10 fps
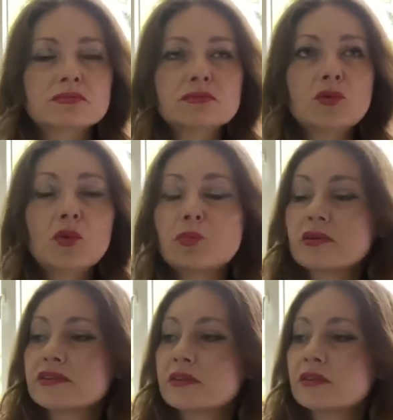or the
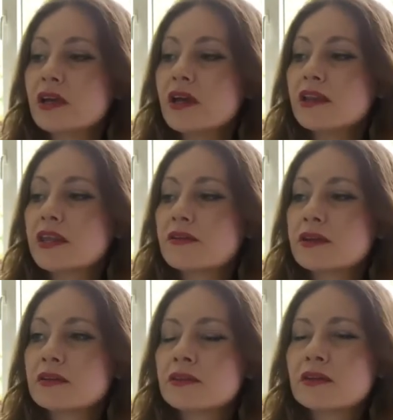present. They're
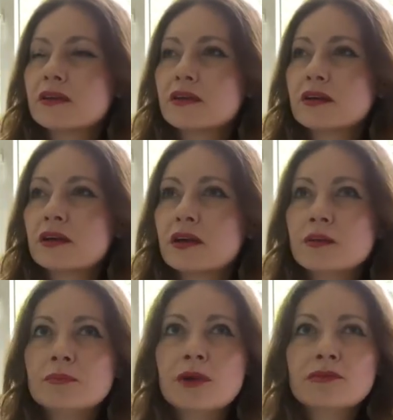in
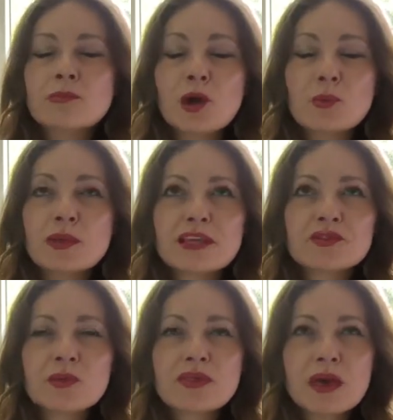a remote
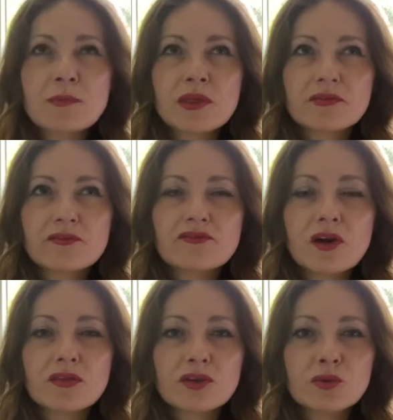place with their mother and
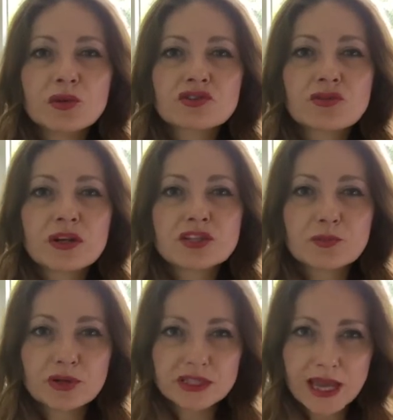father who are trying to
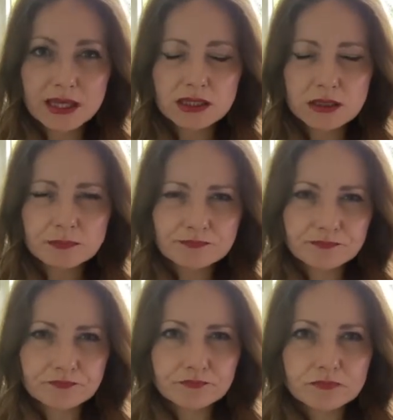protect them.
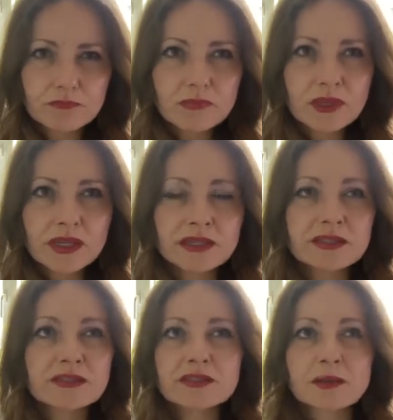
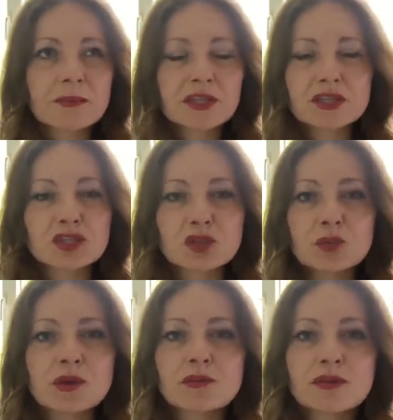It's something to do
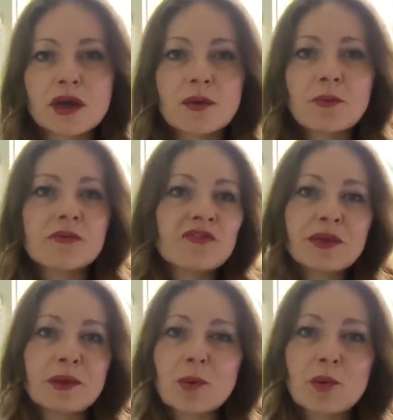with
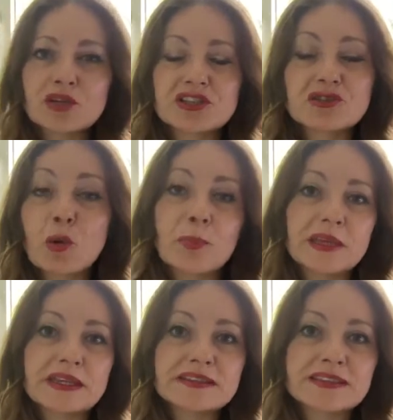female bodies not
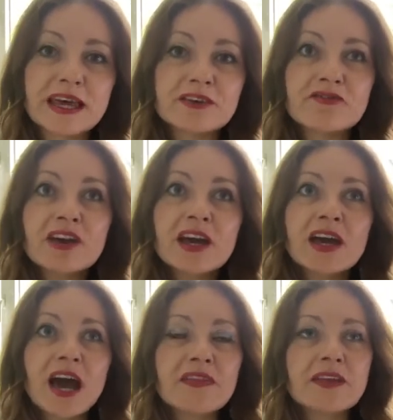being safe,
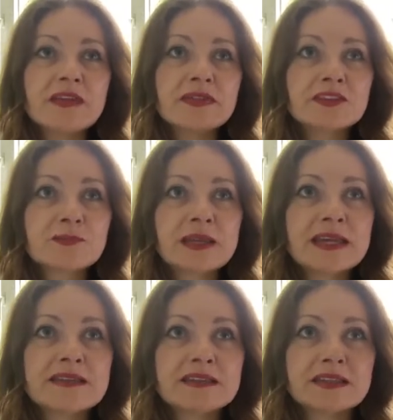and then this
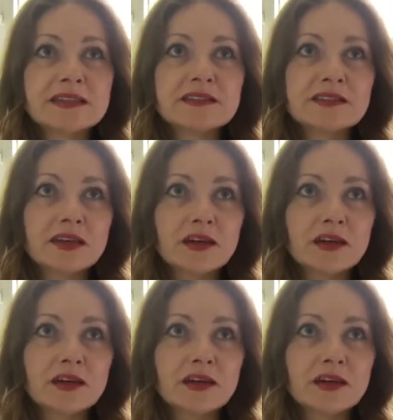place is